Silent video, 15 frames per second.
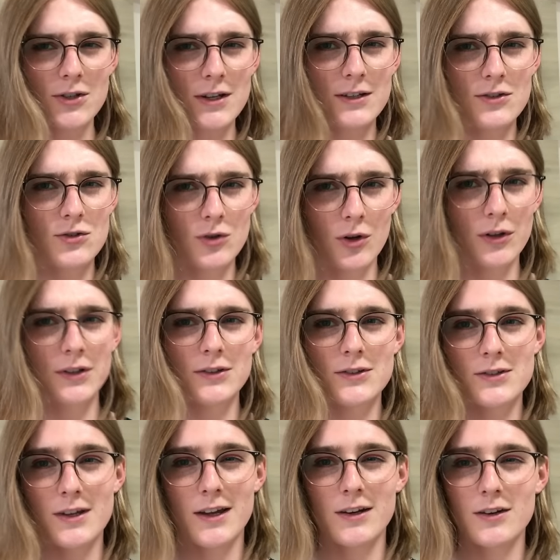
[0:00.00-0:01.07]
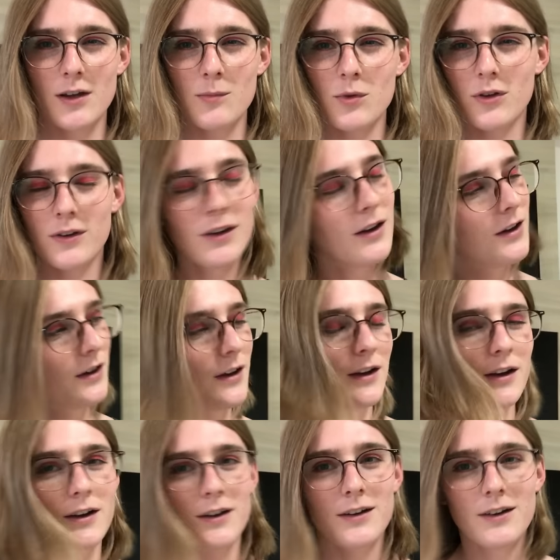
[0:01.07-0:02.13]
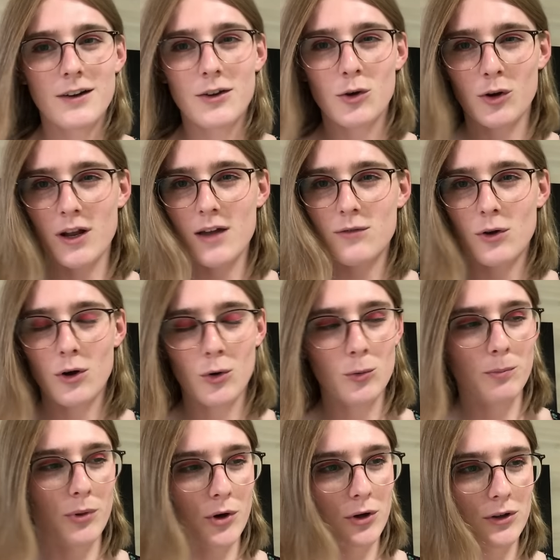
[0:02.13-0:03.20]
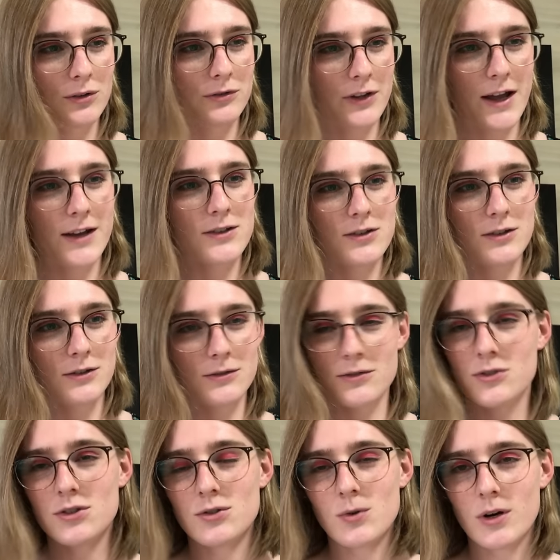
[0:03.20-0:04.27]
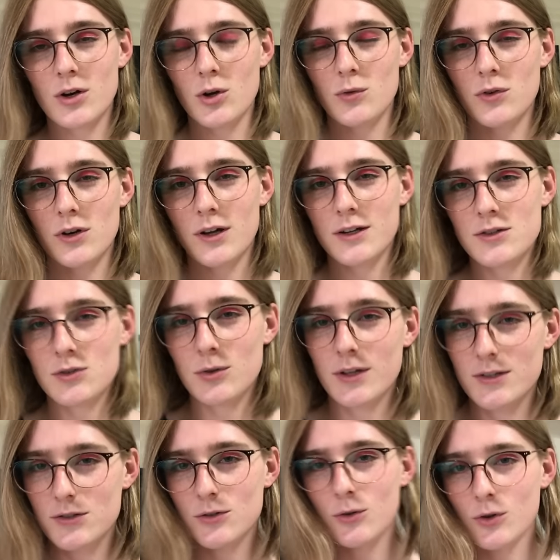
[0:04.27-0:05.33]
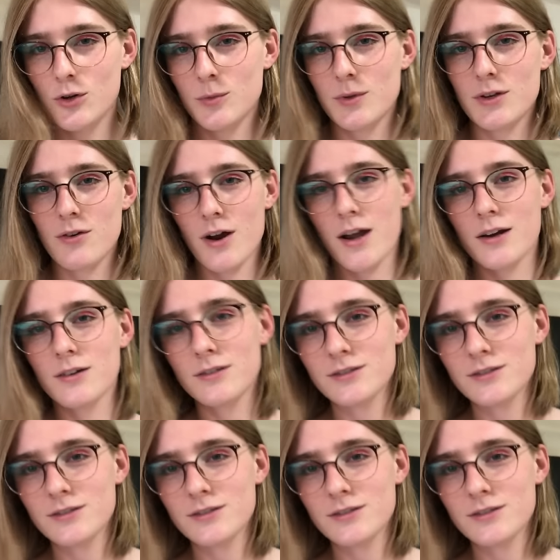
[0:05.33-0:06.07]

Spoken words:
to eat solids, and I'm gonna have a whole bottle of laxatives to drink overnight, so that's not gonna be great.